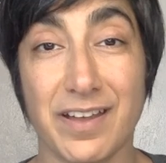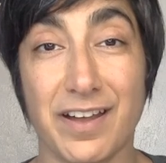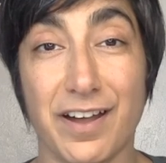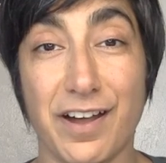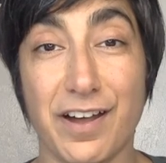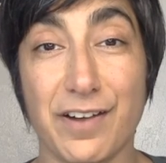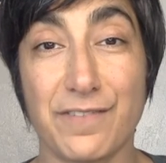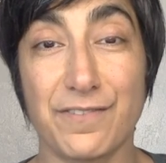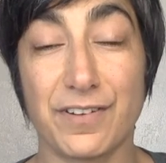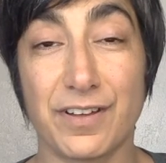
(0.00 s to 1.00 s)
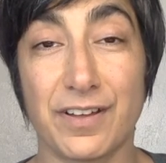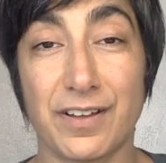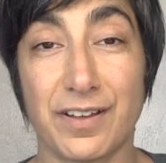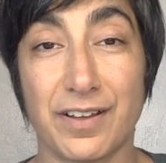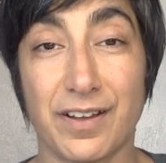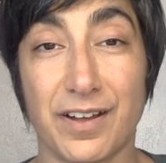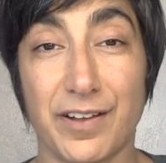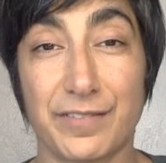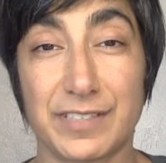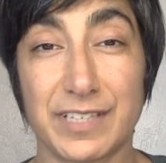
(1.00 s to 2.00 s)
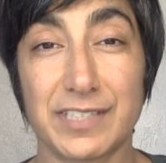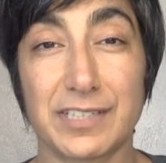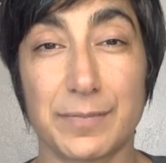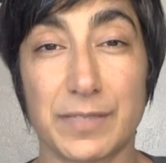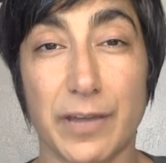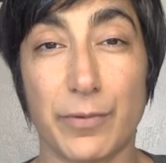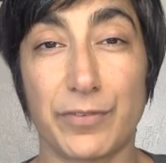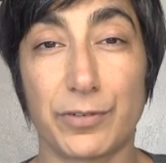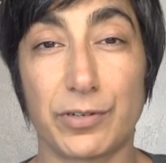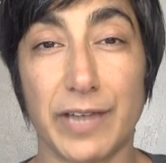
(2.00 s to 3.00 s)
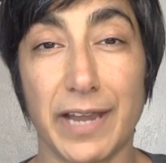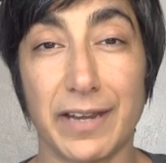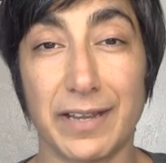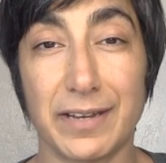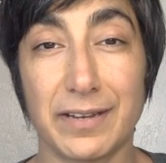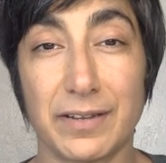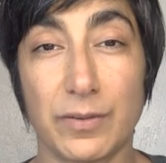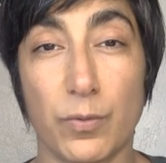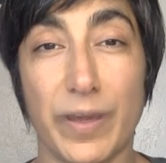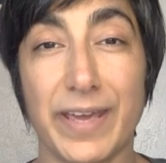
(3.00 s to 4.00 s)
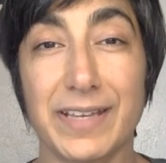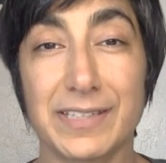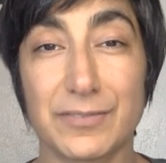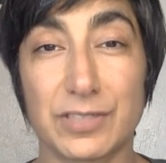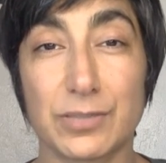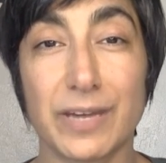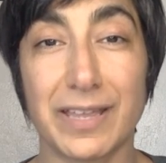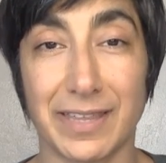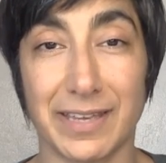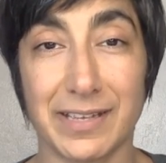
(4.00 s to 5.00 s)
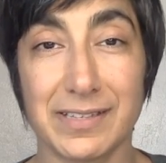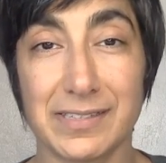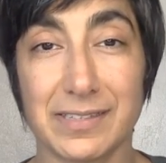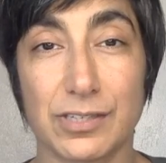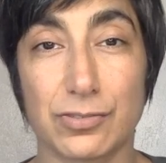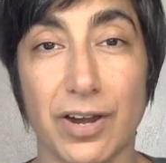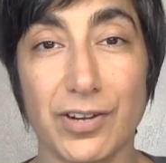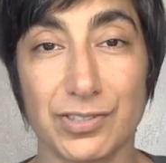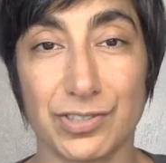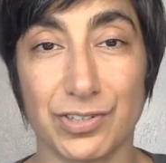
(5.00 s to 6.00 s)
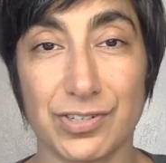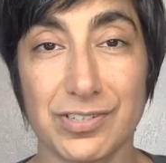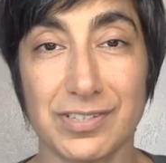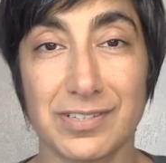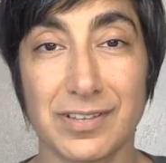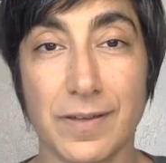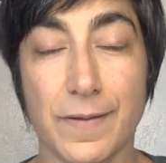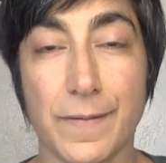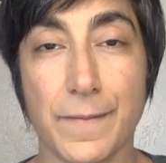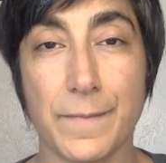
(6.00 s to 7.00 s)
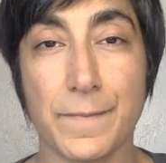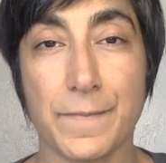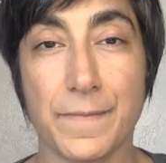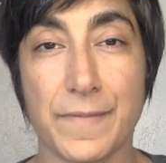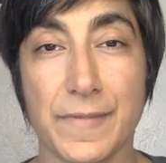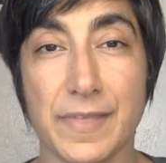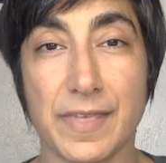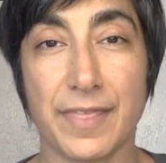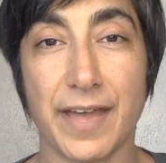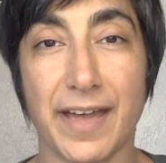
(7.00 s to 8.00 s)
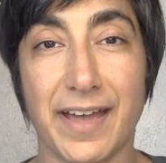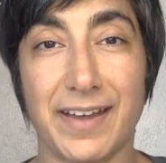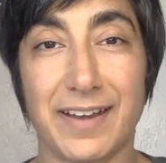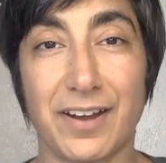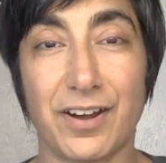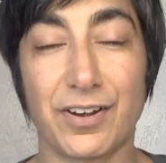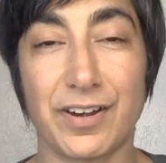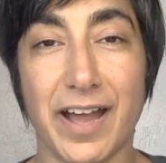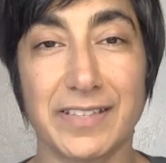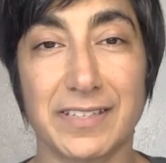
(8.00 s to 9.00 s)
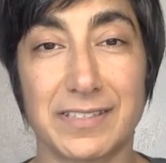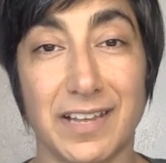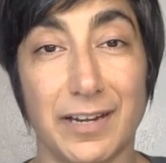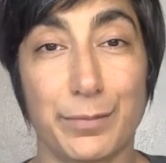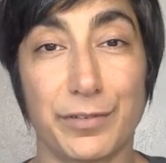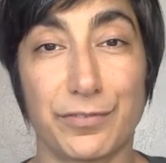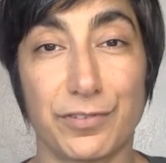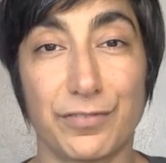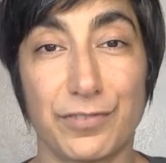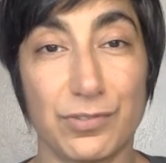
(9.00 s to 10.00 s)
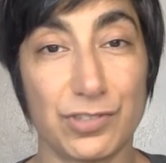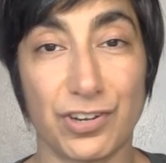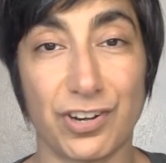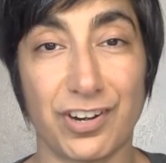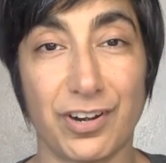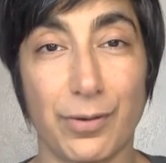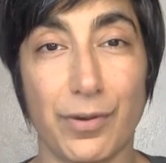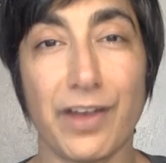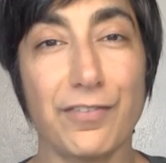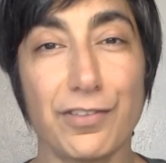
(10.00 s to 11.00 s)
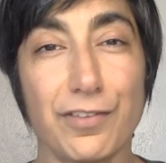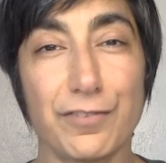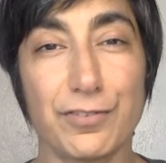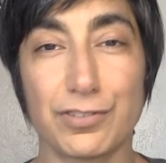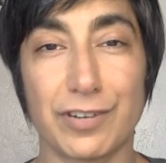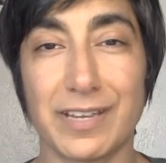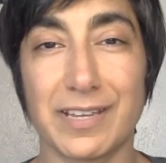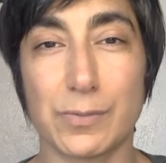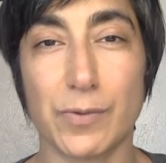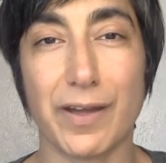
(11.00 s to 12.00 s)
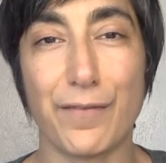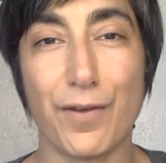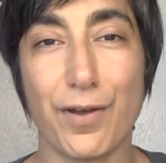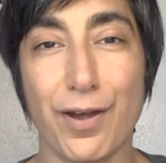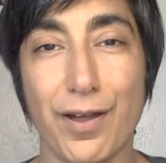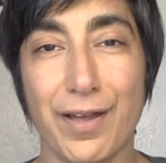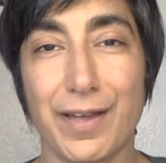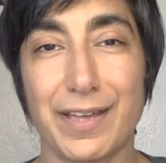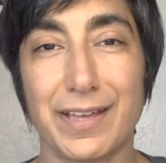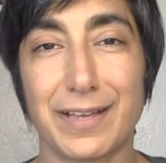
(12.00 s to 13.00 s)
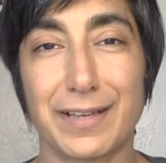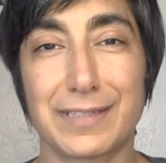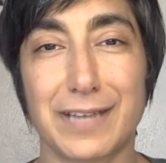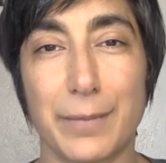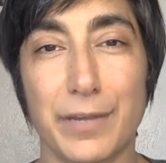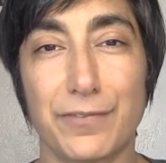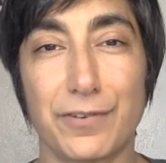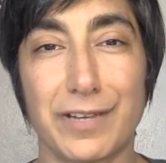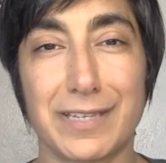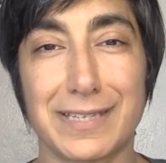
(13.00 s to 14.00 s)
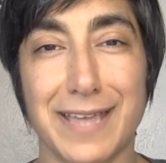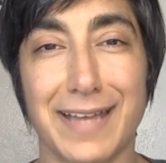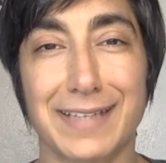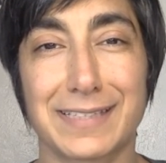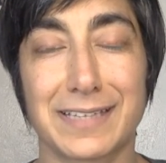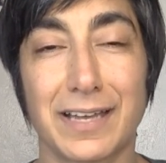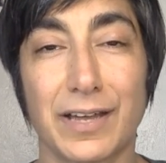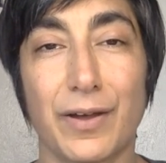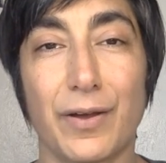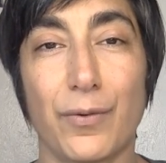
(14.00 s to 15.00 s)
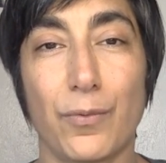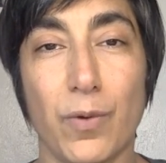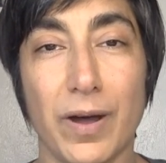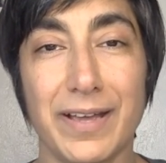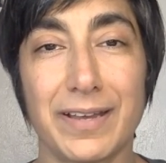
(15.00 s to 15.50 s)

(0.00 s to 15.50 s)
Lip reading: of systems that we've created, ways of doing things, structures that are not sustainable for the future. Whatever the future is, whatever is coming for us next, what